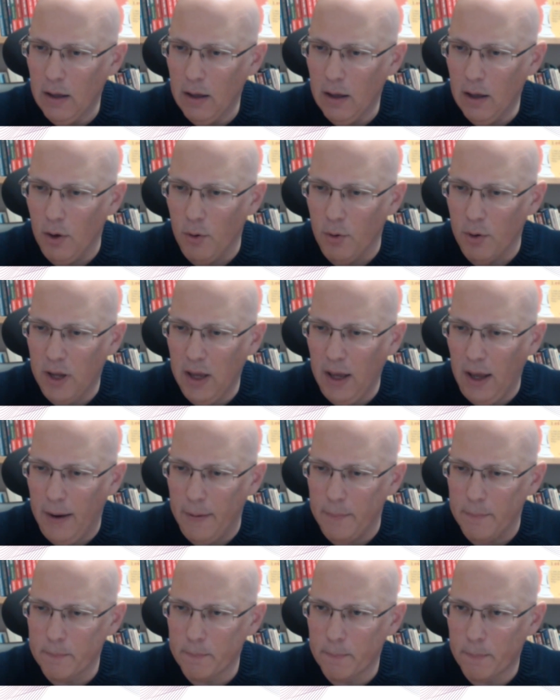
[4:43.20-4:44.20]
Okay,
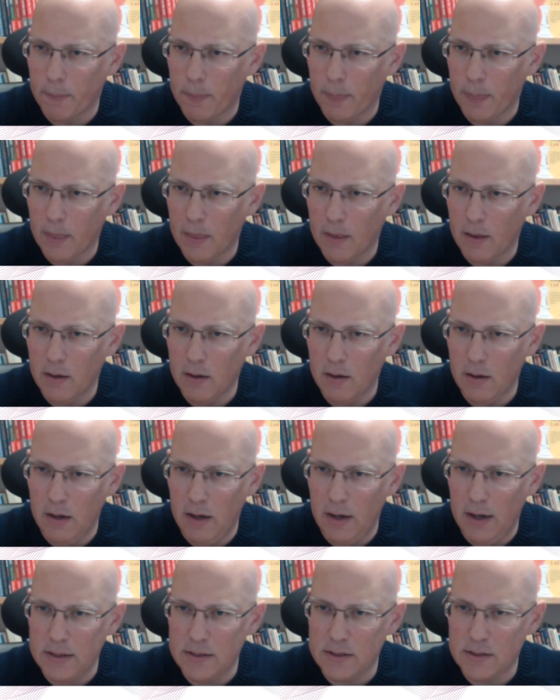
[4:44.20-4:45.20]

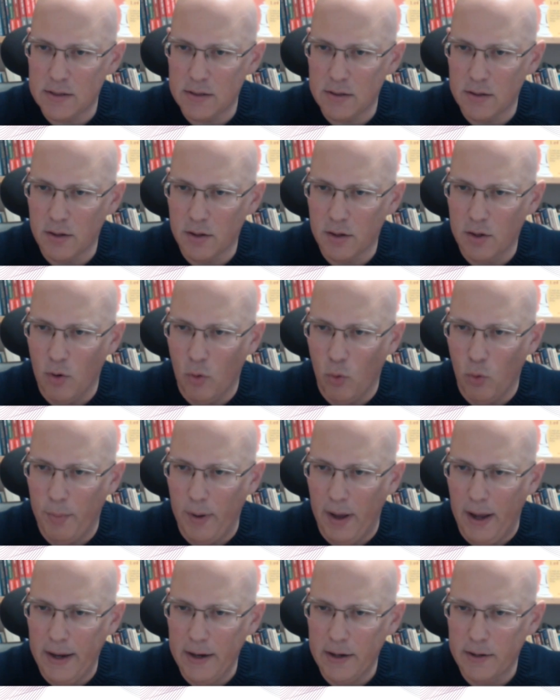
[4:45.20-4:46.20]
let's go
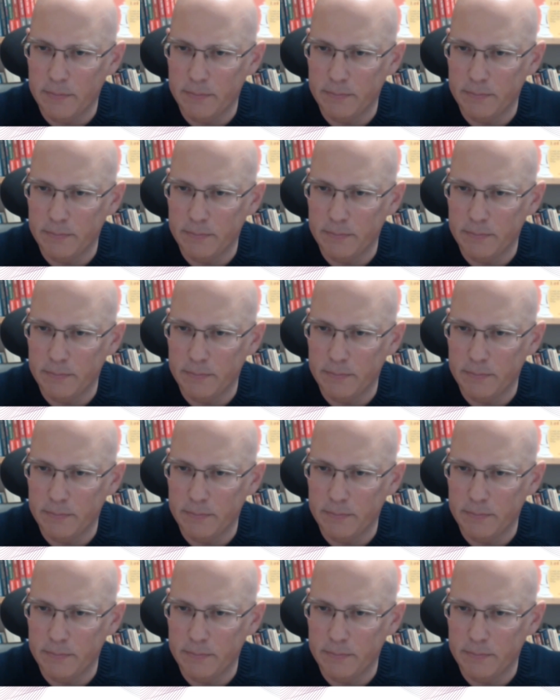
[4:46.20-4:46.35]
back.